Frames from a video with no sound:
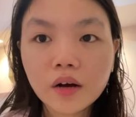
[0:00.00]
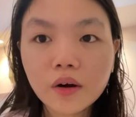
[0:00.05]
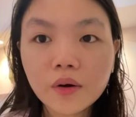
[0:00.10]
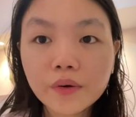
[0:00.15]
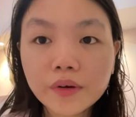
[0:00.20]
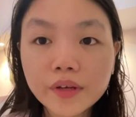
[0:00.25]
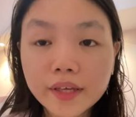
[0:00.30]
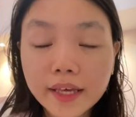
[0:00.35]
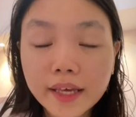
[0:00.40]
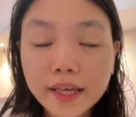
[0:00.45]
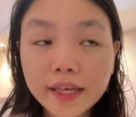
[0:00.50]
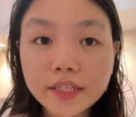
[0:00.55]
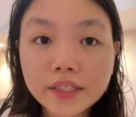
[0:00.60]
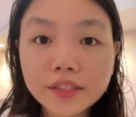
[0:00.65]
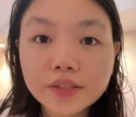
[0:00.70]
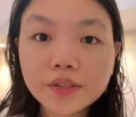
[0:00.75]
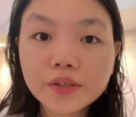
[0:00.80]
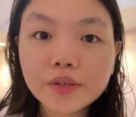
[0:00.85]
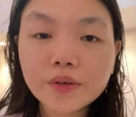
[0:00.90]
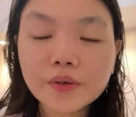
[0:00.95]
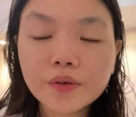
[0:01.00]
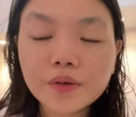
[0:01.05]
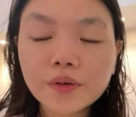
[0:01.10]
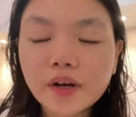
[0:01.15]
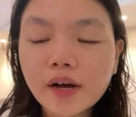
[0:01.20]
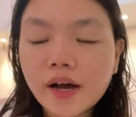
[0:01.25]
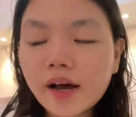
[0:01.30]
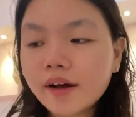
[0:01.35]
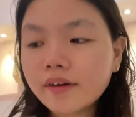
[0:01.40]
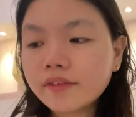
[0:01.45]
Okay,
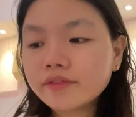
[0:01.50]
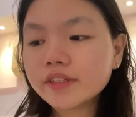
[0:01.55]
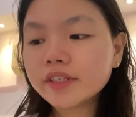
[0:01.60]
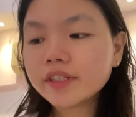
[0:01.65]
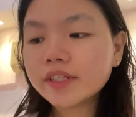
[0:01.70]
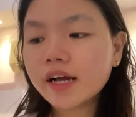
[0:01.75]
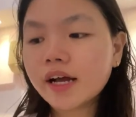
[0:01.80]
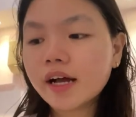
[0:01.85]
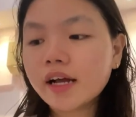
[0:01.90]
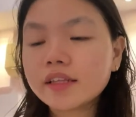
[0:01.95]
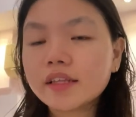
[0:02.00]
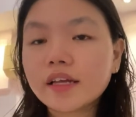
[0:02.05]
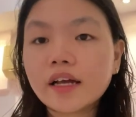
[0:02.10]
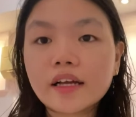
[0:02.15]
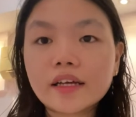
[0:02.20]
so after that,